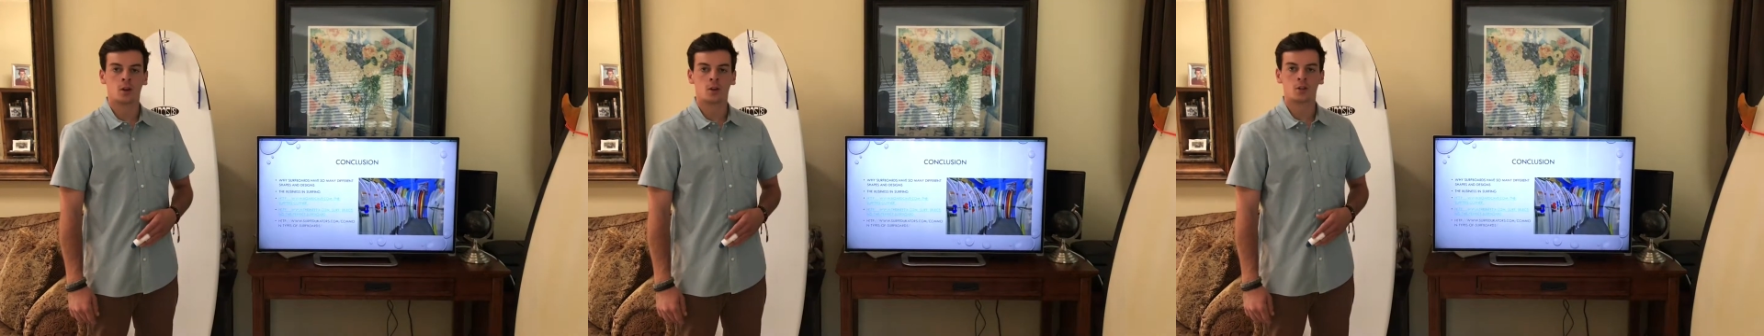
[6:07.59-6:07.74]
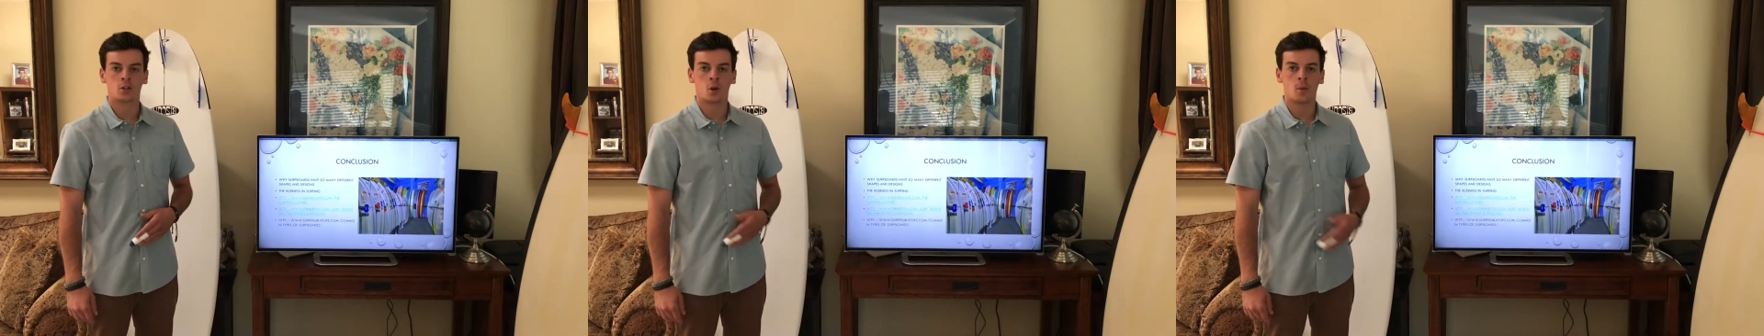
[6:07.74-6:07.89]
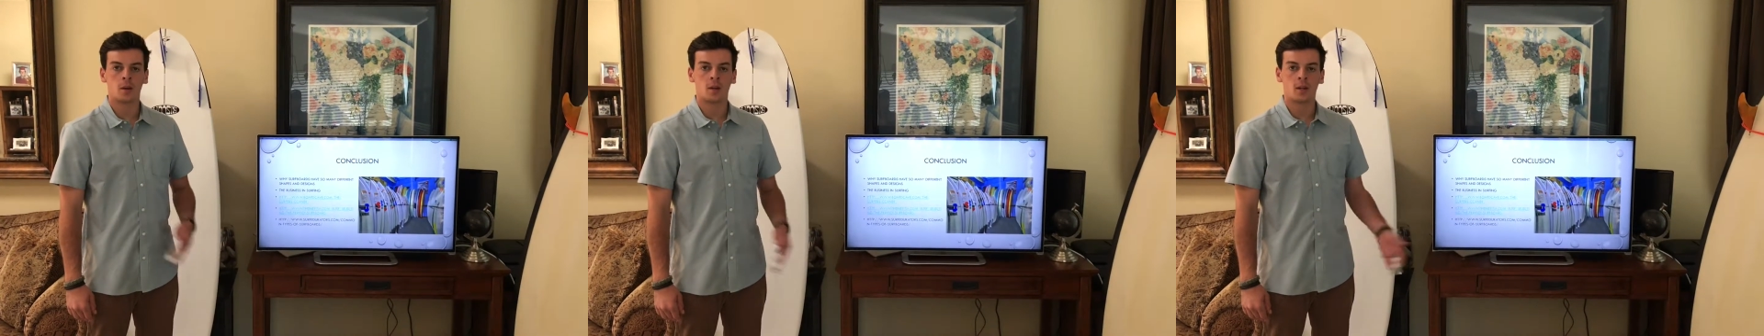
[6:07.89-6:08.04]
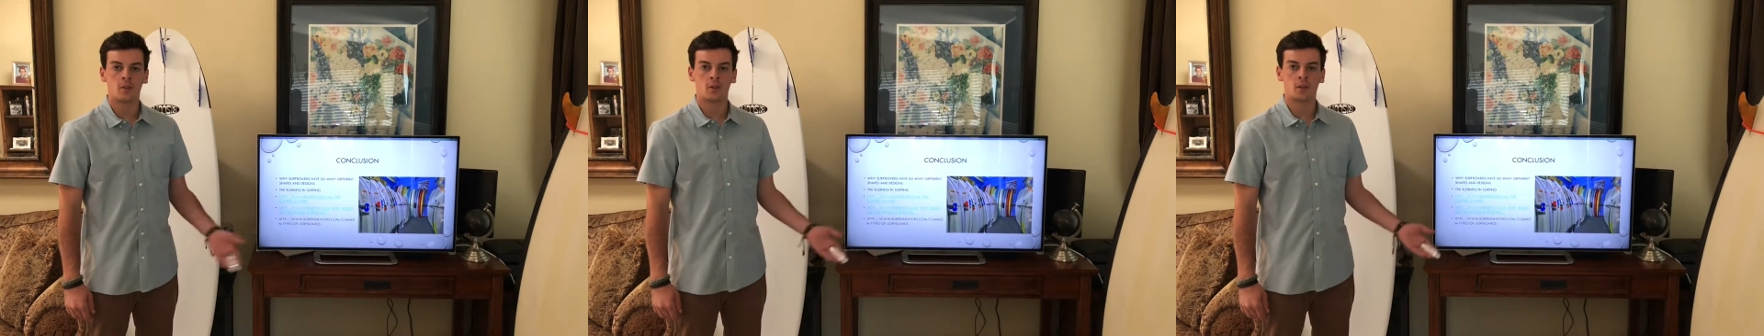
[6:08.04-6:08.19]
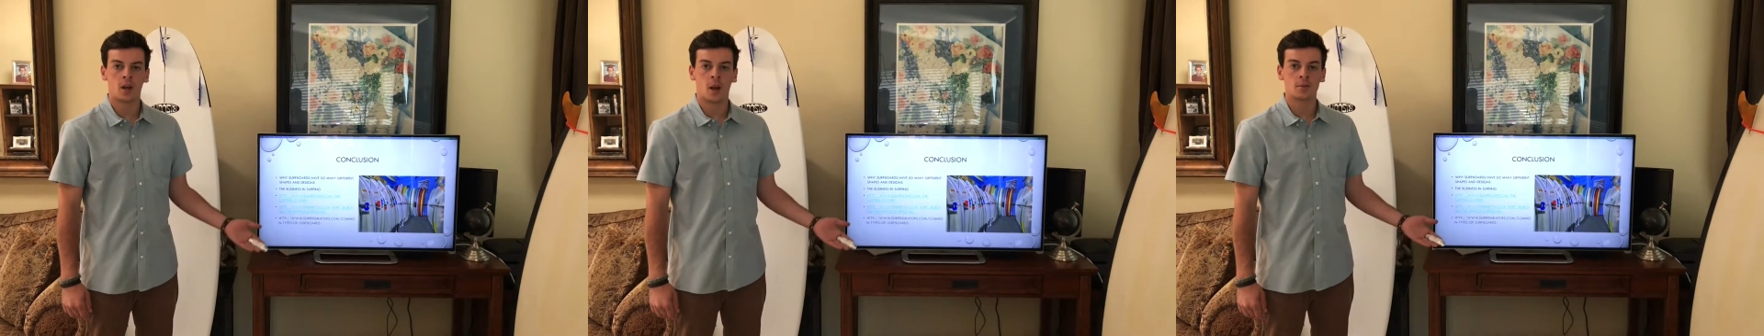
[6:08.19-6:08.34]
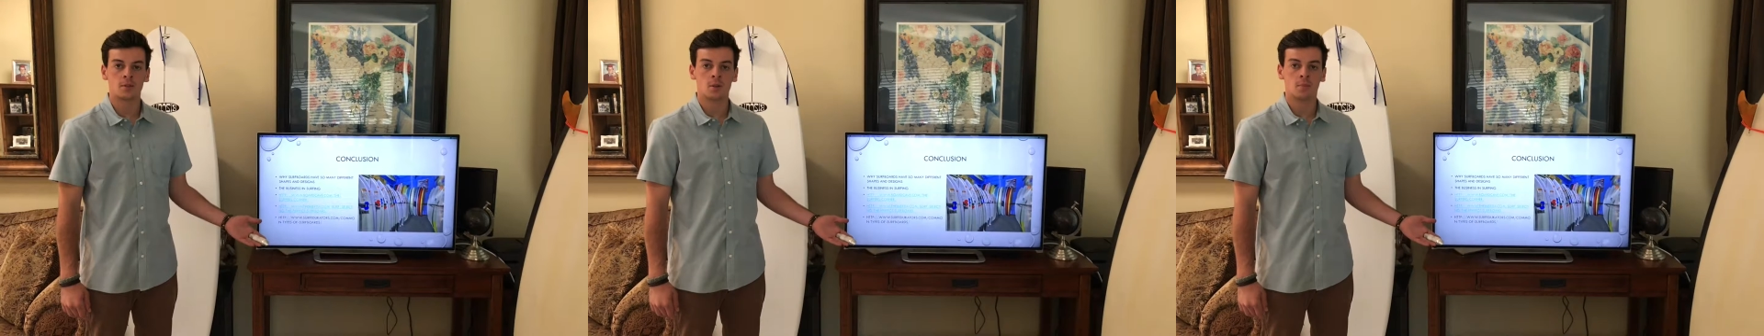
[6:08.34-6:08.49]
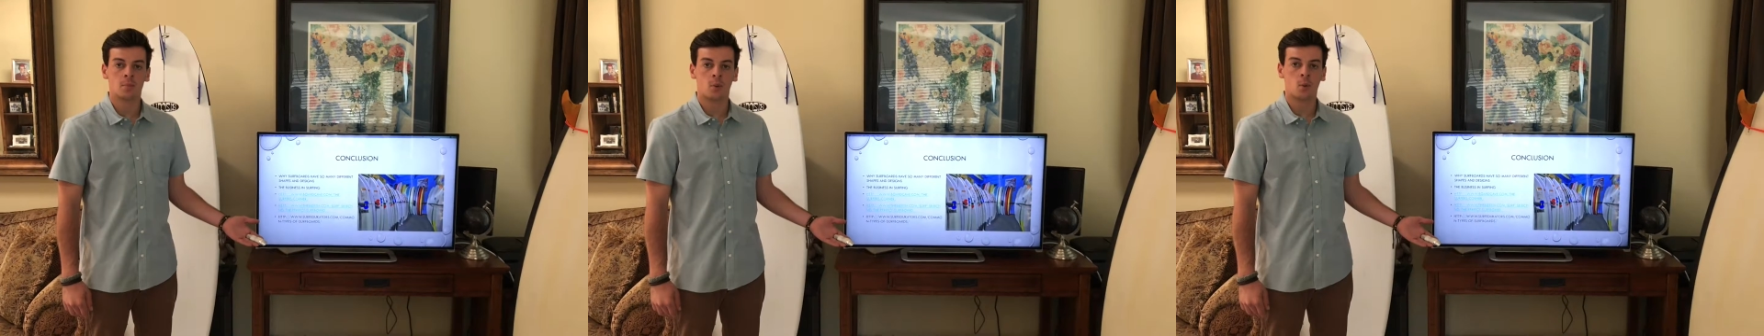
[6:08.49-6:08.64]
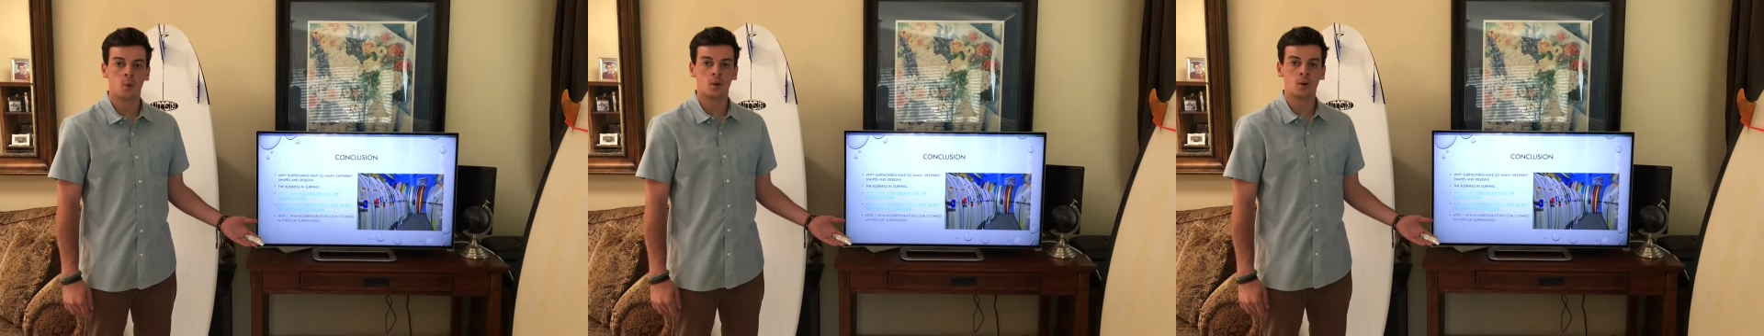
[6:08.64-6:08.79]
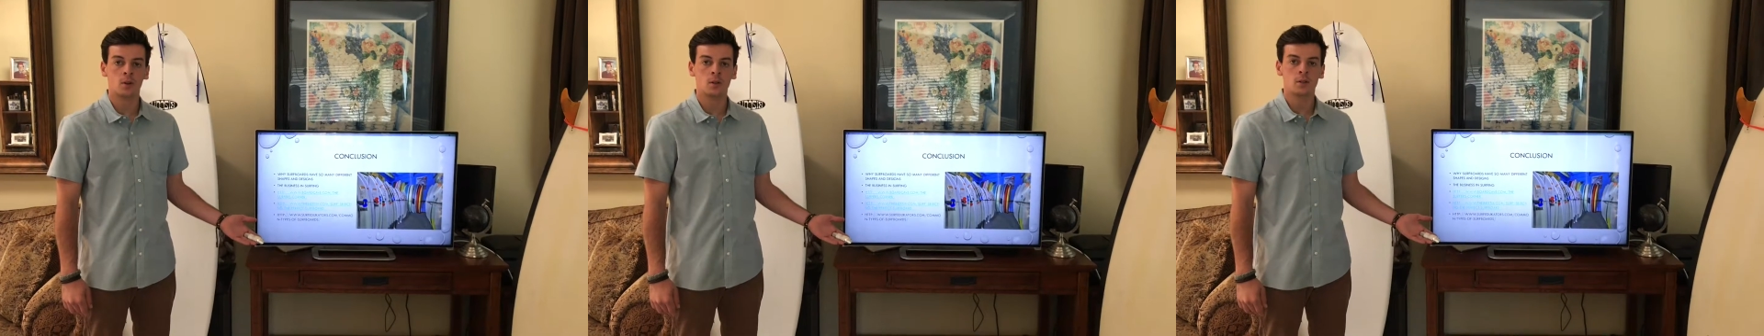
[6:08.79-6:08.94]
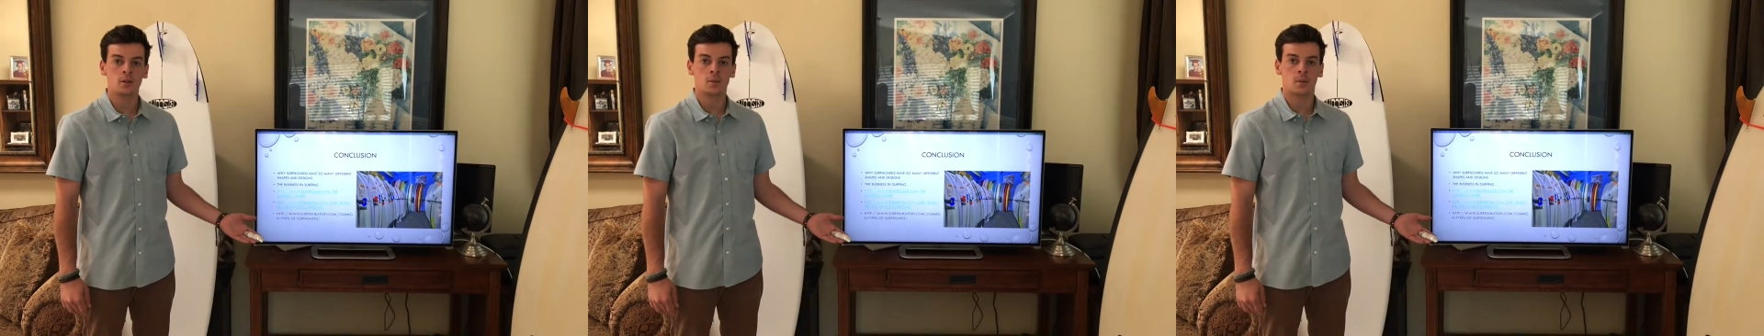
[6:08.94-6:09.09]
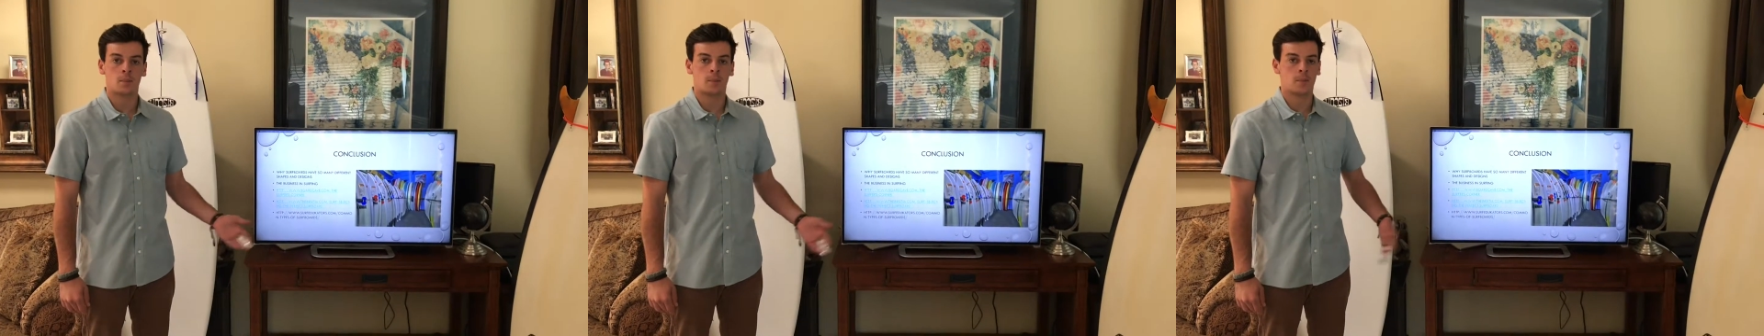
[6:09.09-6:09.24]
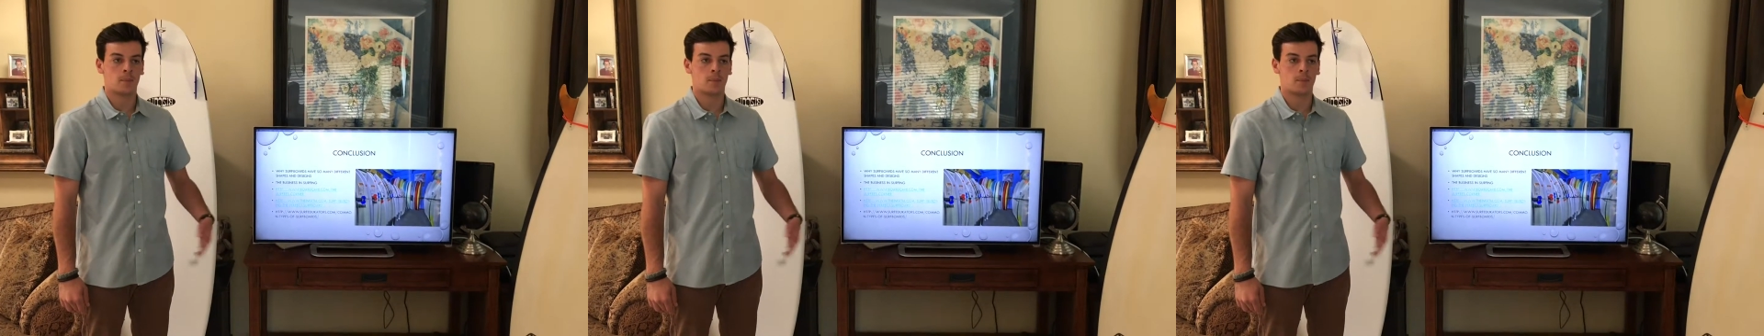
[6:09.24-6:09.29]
are so many different types of boards